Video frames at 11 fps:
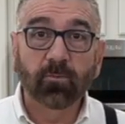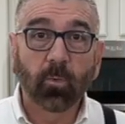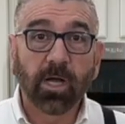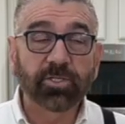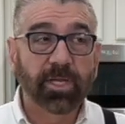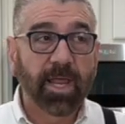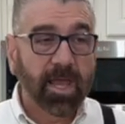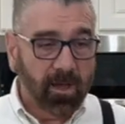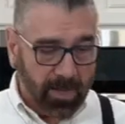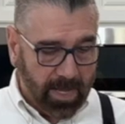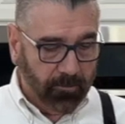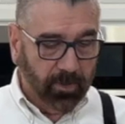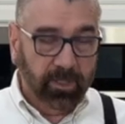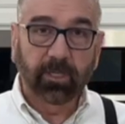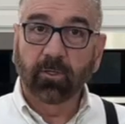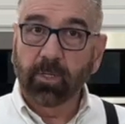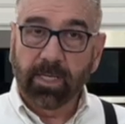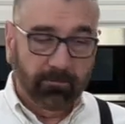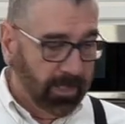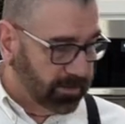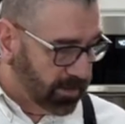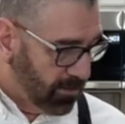washed now, and we're going to go ahead and
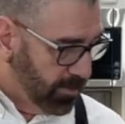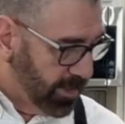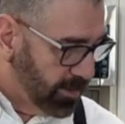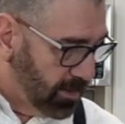melt our butter.